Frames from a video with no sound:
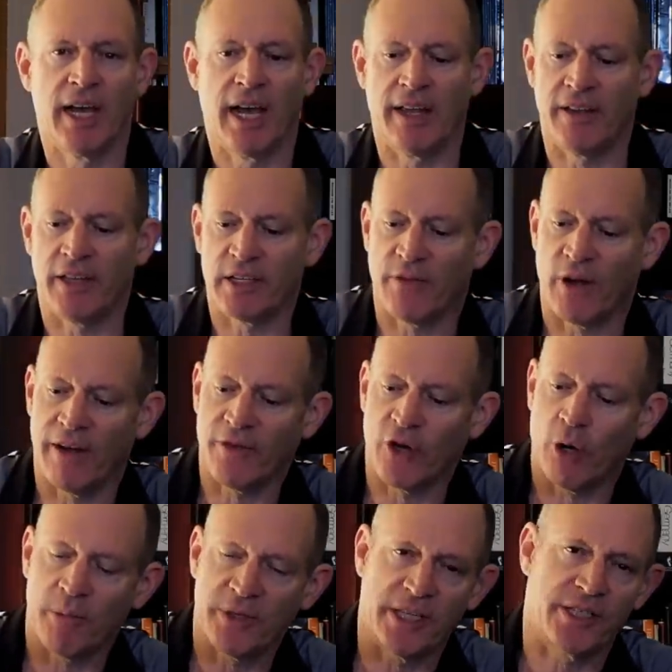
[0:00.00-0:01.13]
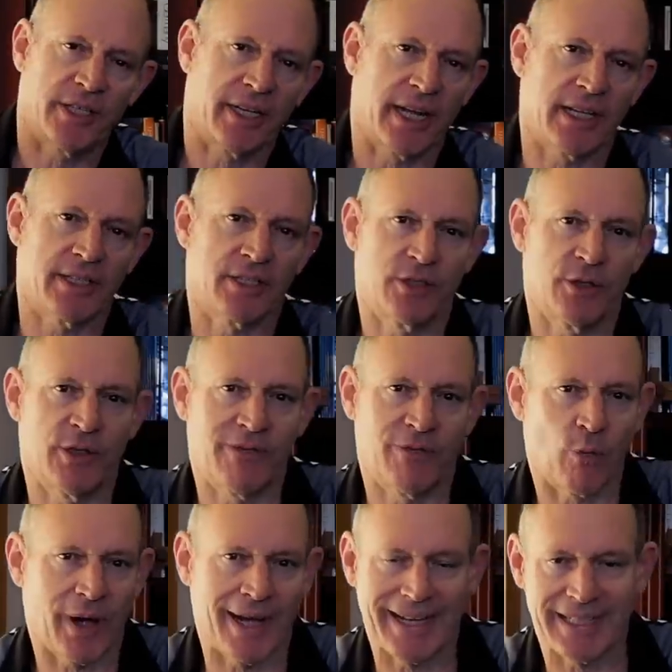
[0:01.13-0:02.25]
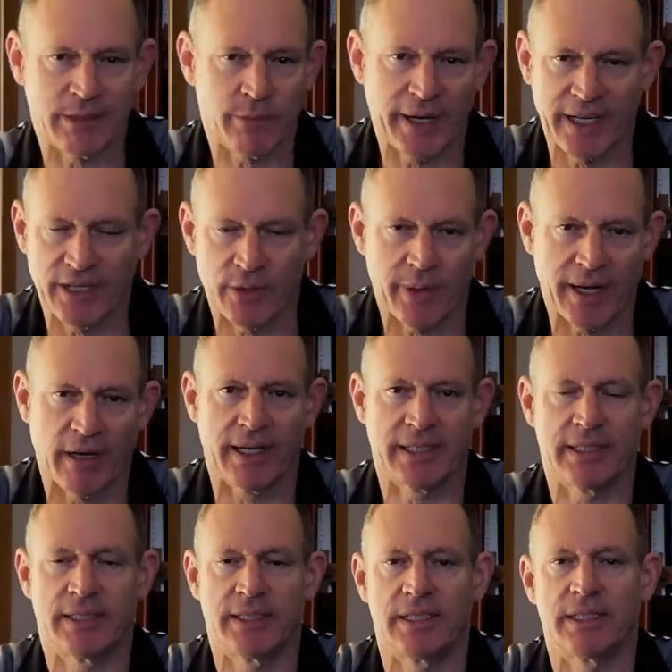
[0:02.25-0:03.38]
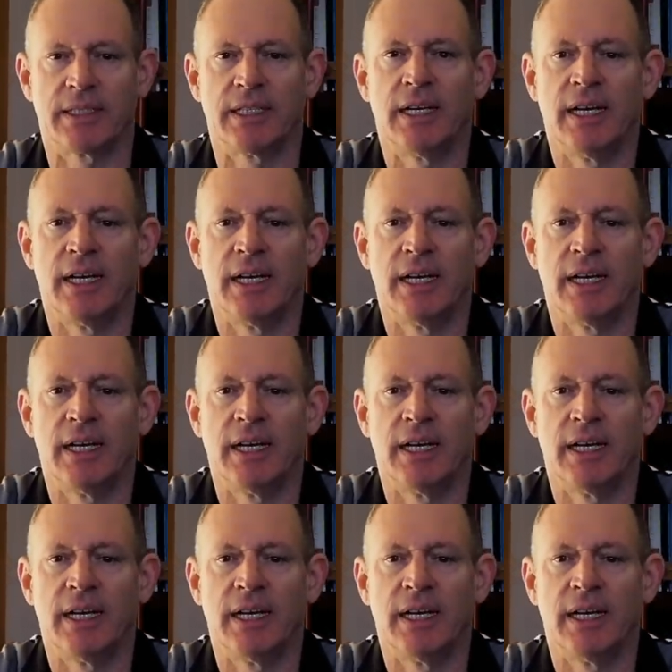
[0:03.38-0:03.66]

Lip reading: And there's five competition guns, two different ways we can do our licenses.